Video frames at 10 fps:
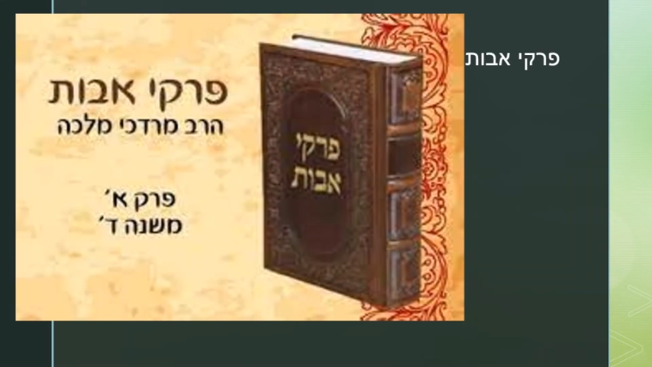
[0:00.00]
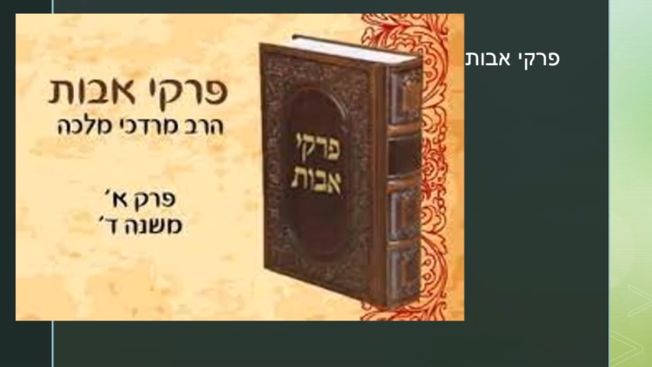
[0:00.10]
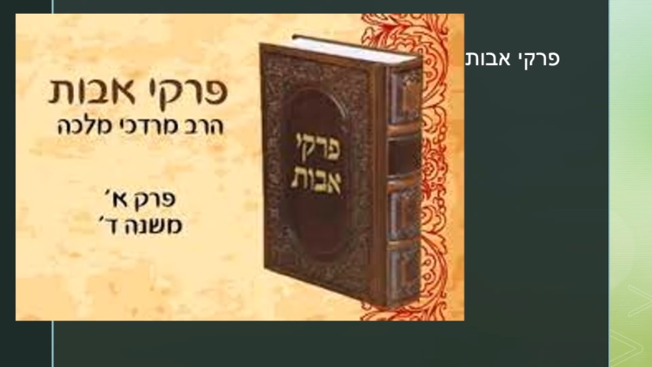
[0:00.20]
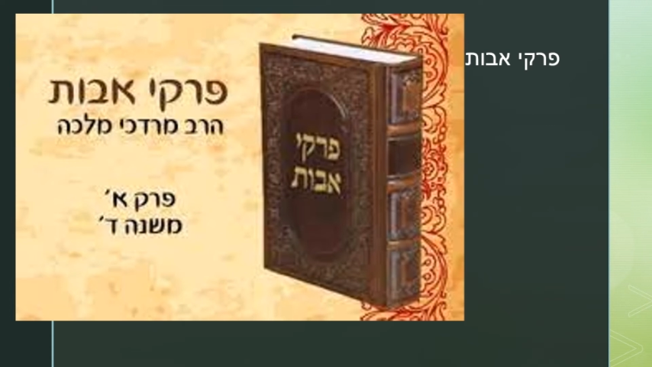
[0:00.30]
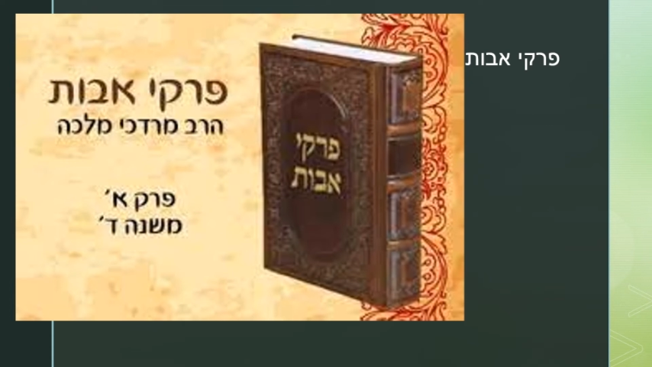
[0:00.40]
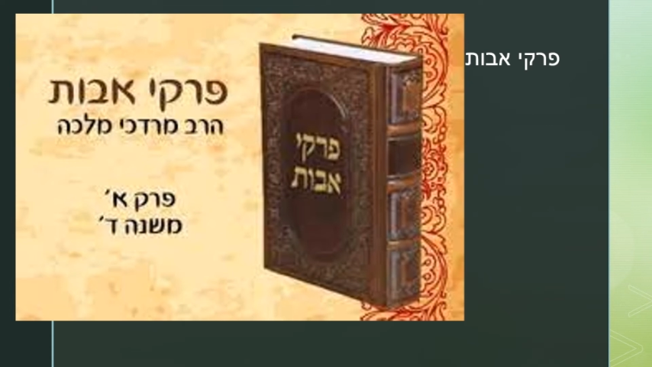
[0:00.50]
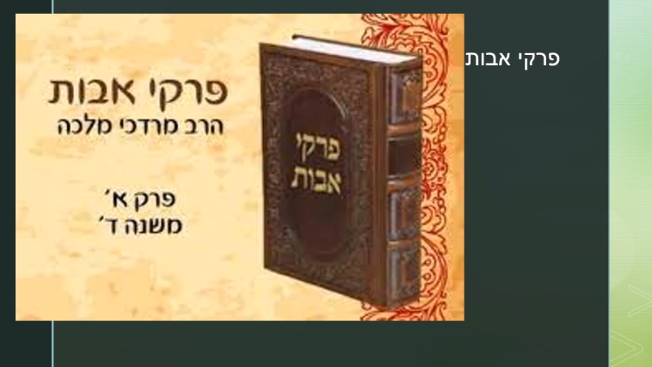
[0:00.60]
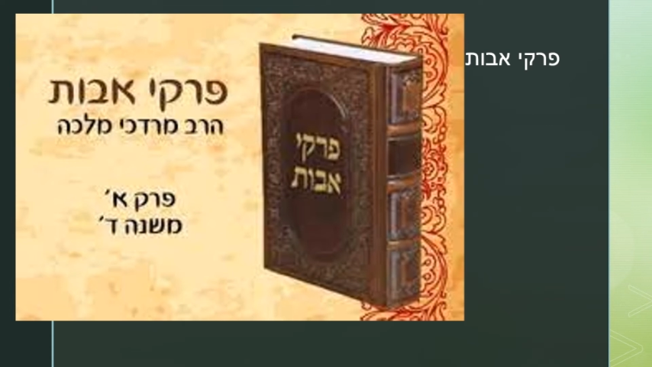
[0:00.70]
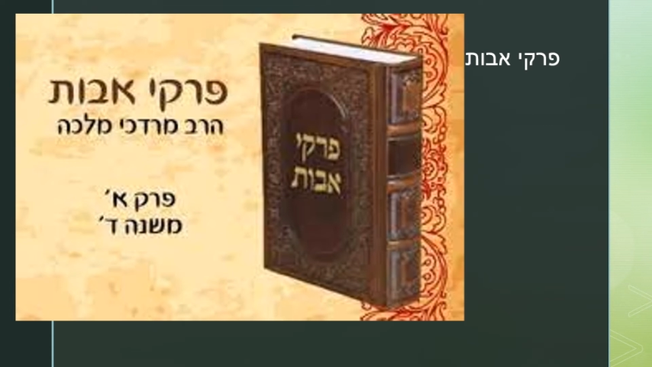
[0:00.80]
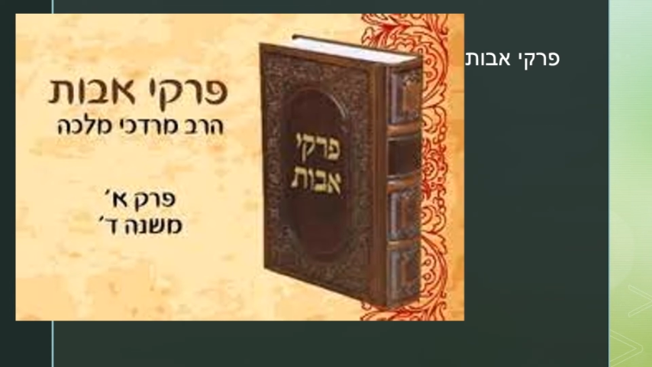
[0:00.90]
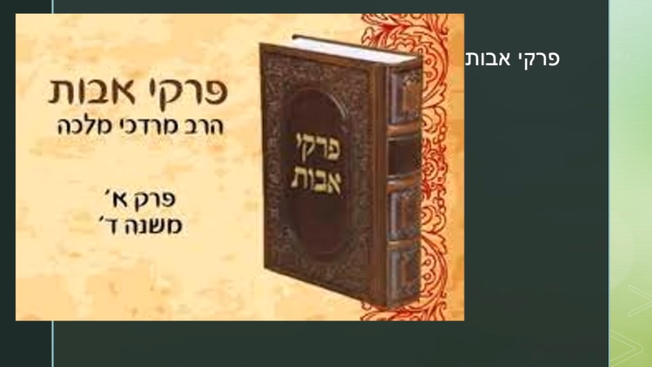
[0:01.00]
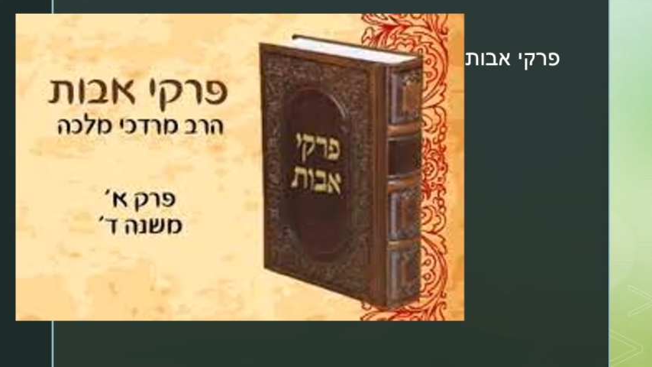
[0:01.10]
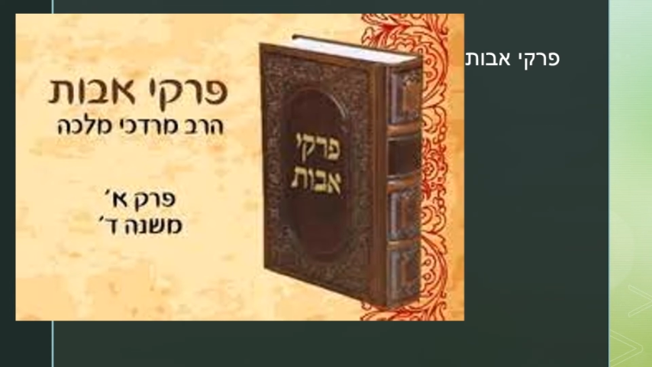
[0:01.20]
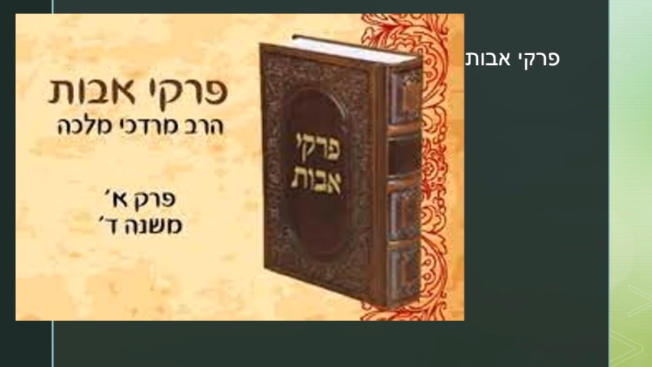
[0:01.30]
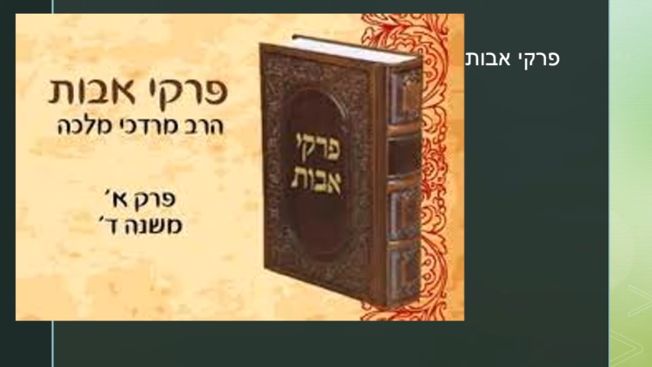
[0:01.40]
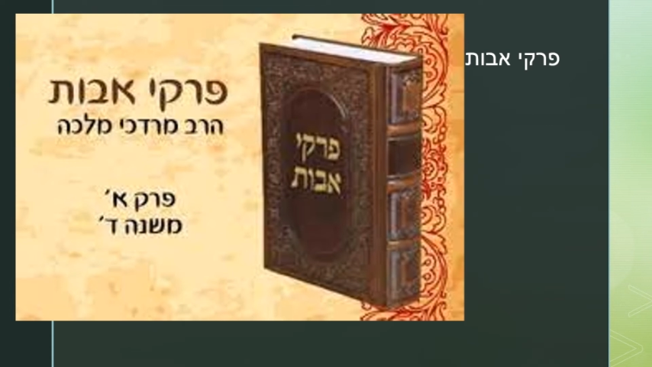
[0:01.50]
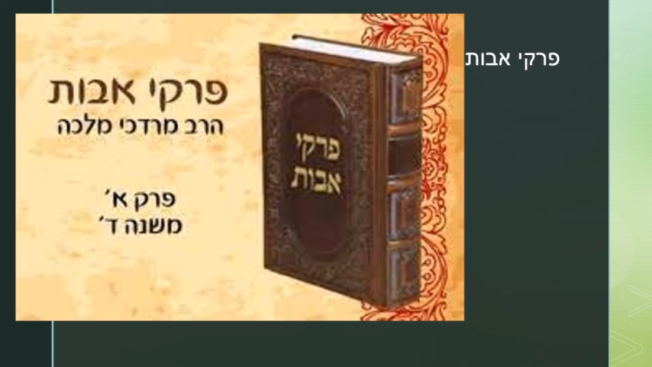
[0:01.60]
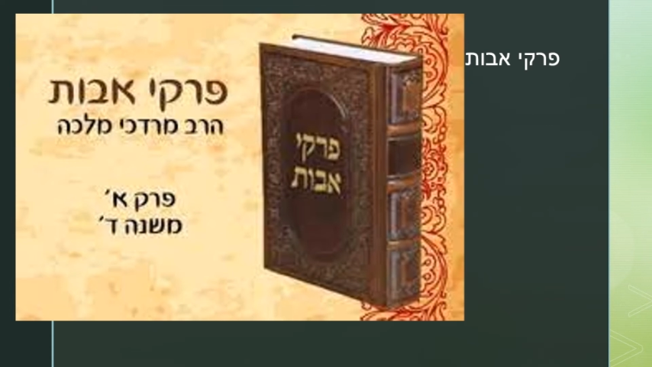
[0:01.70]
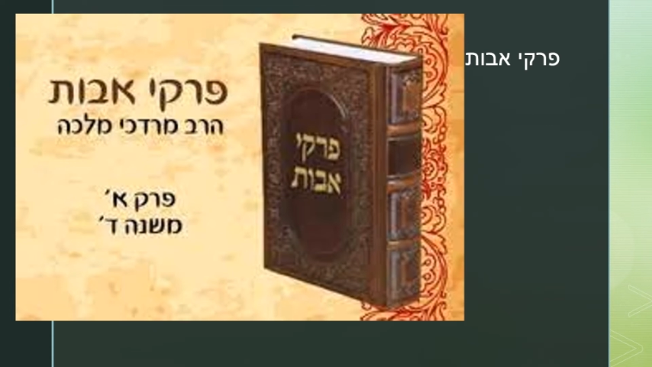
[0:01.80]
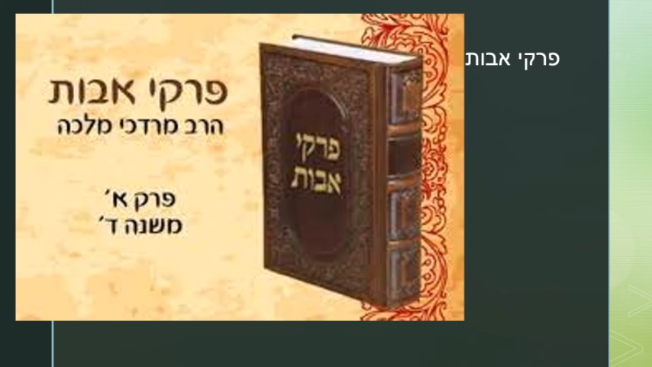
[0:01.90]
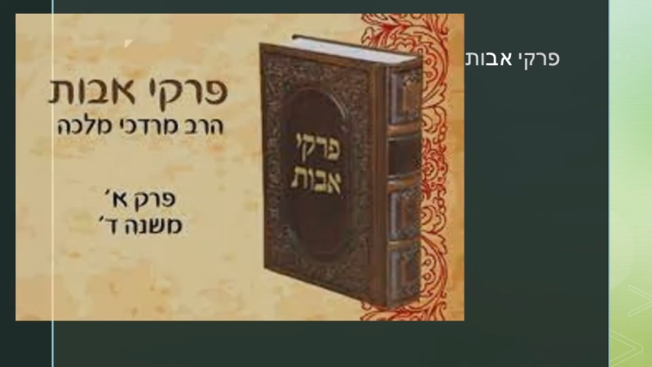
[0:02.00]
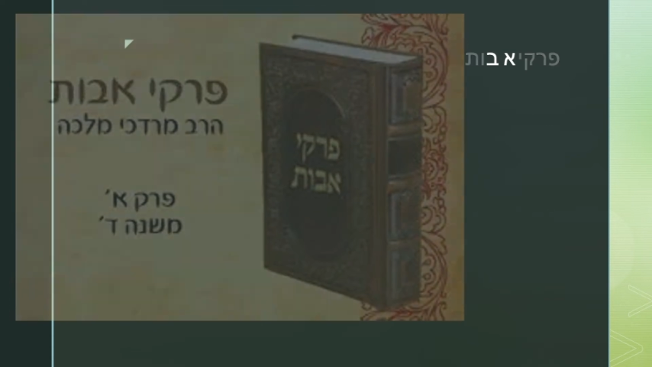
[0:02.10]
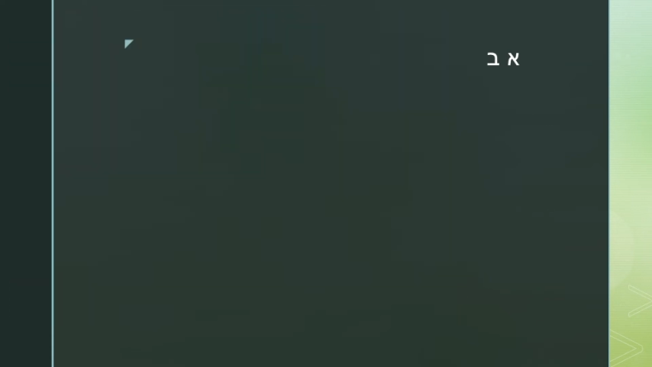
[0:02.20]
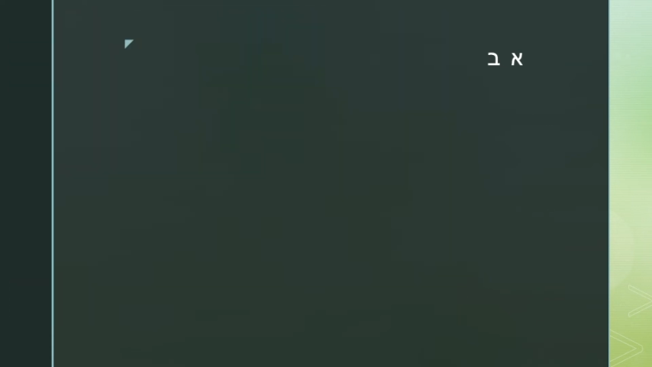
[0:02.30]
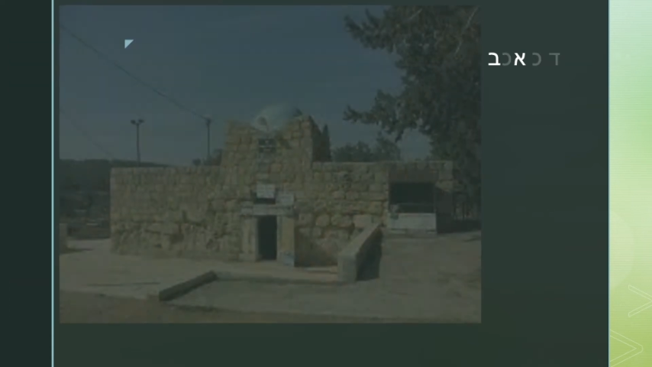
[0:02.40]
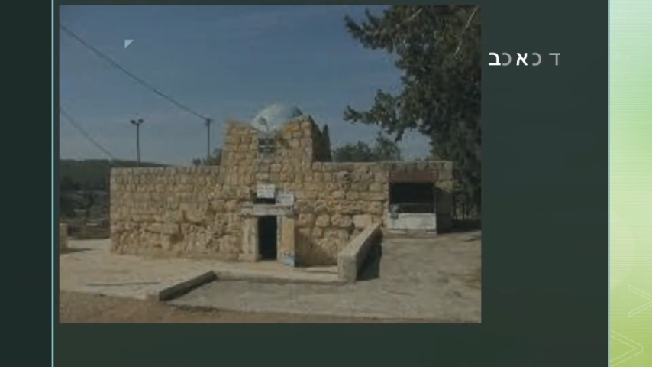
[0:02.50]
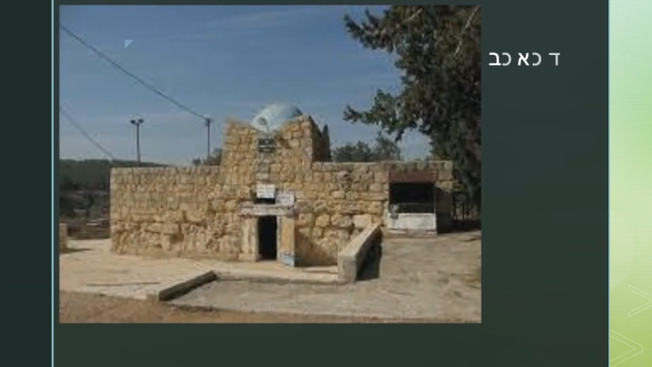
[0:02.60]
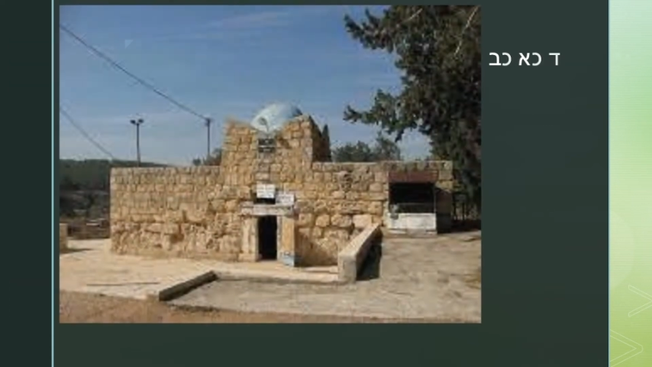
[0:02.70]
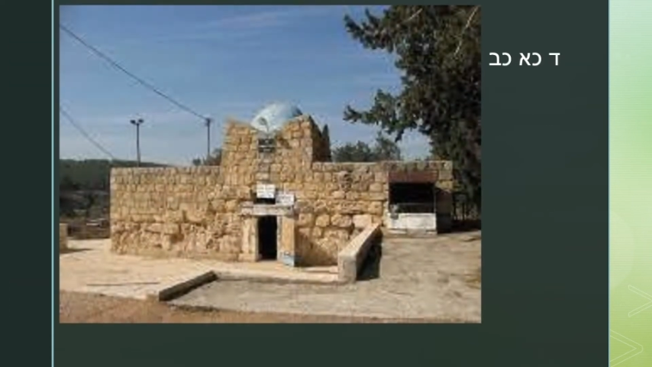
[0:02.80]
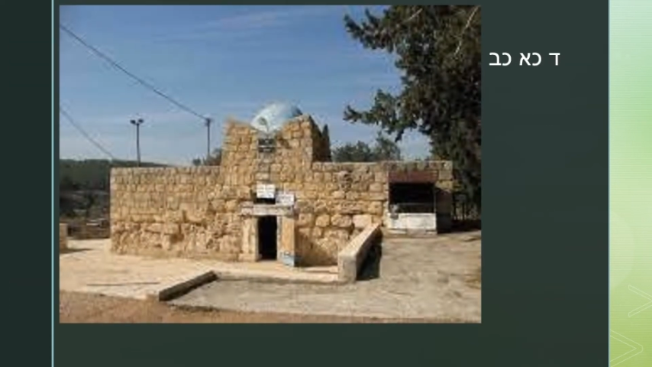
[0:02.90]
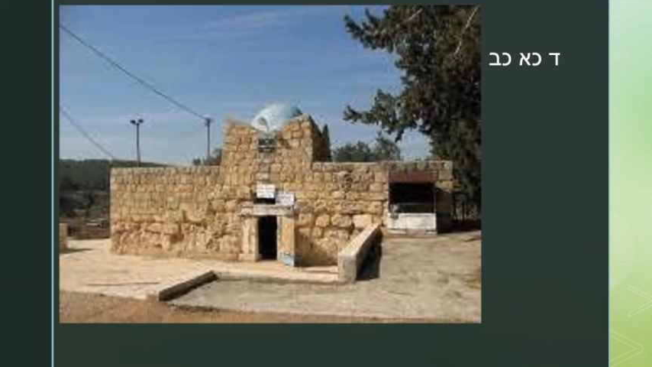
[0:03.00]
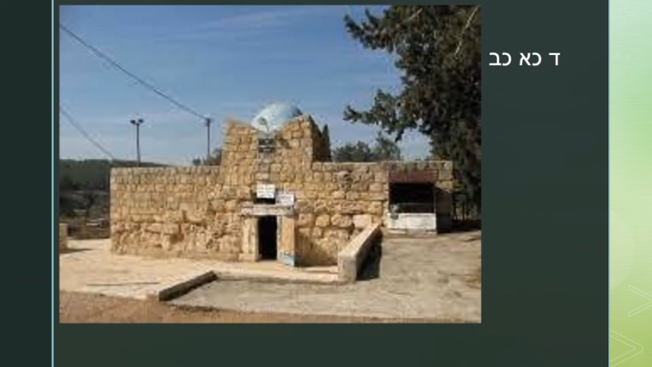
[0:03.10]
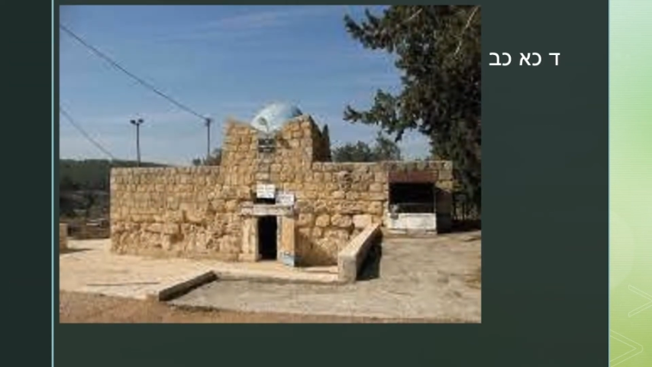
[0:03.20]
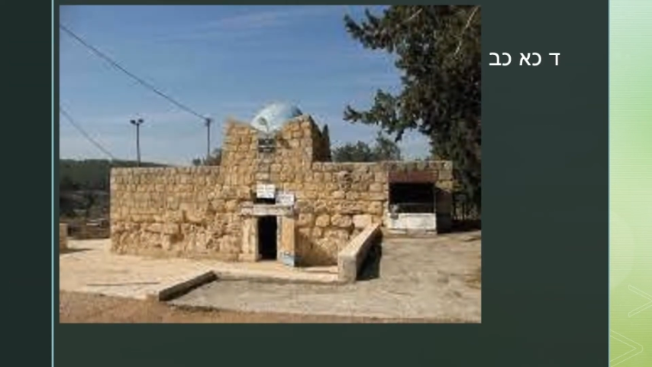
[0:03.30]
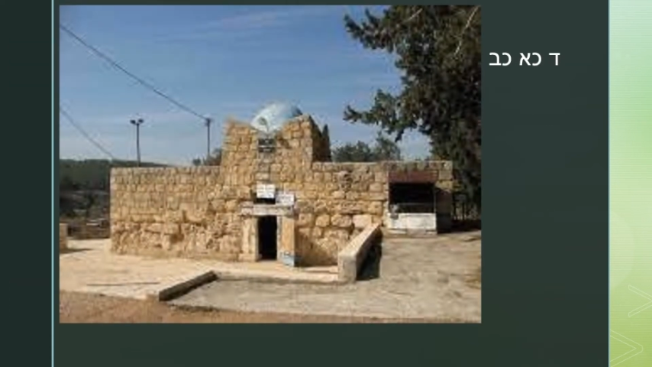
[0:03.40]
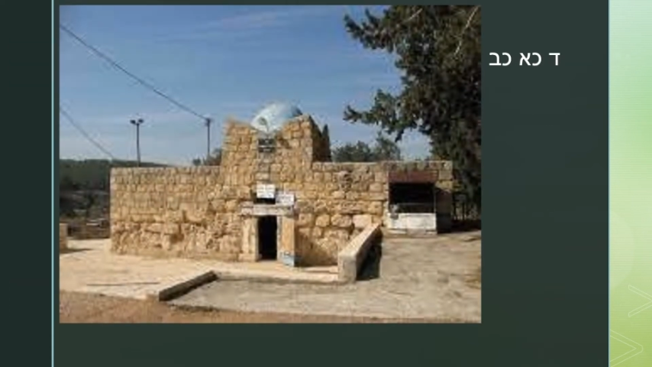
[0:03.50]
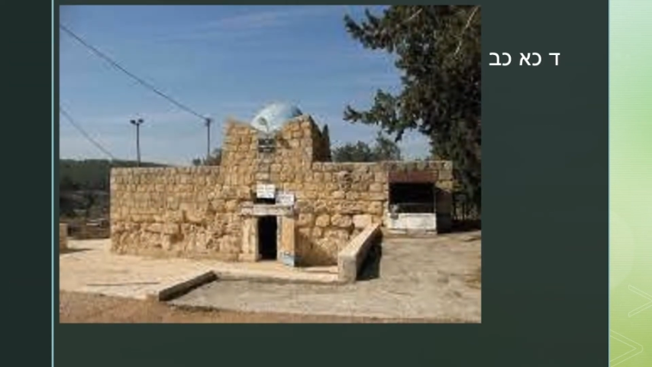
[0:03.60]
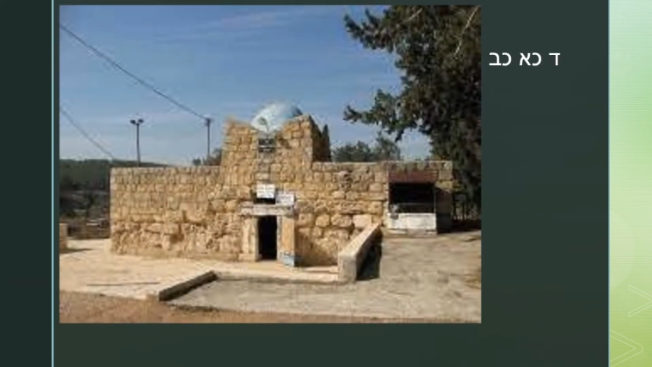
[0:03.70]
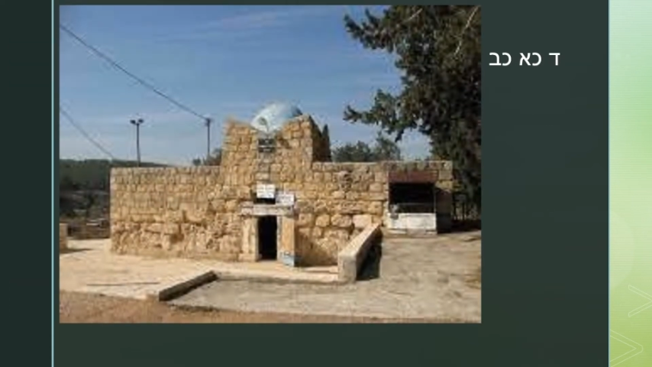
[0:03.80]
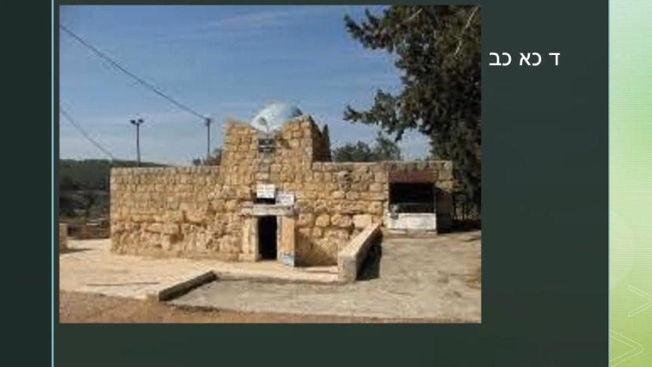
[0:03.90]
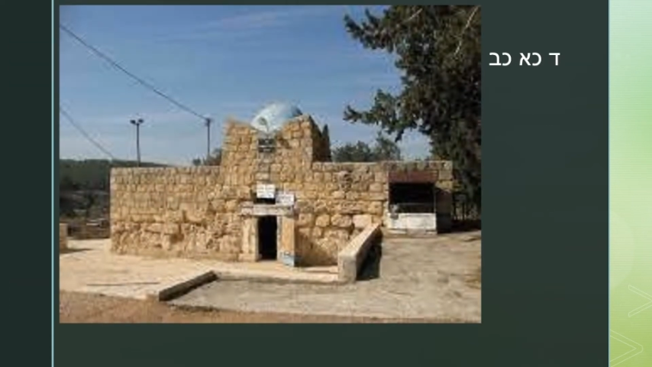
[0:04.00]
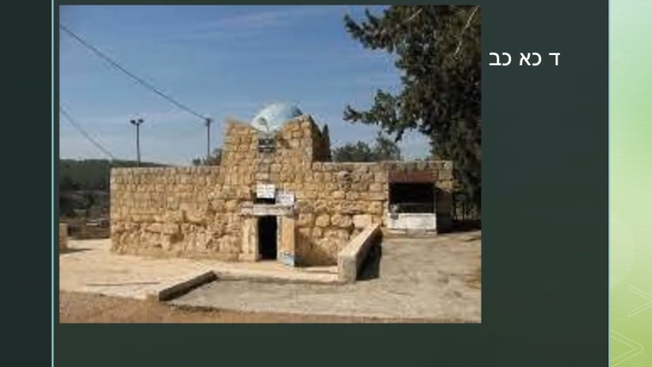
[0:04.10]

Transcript: Nobody's mouth can be seen.